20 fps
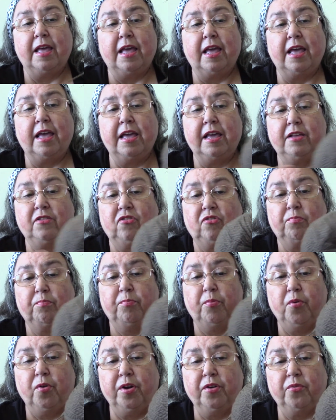a
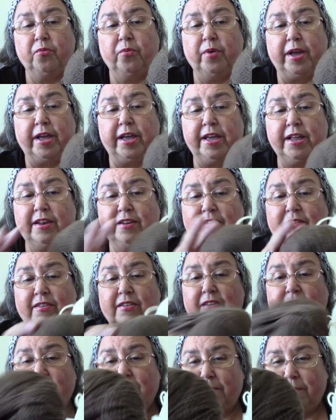sport weight.
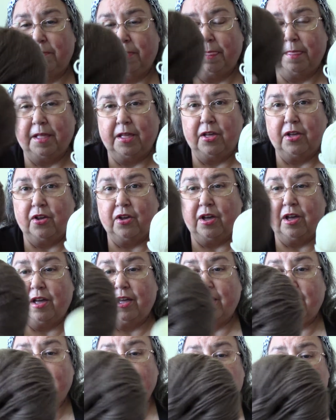
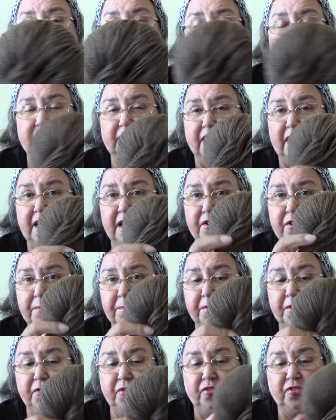This is
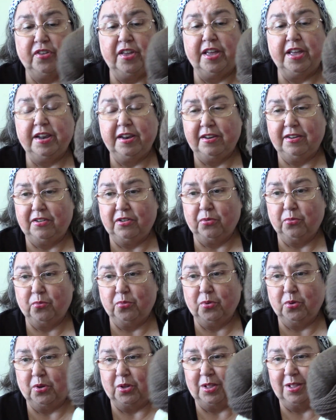100%
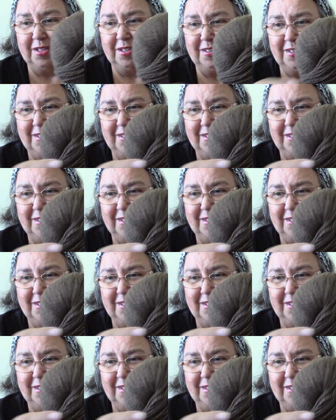wool.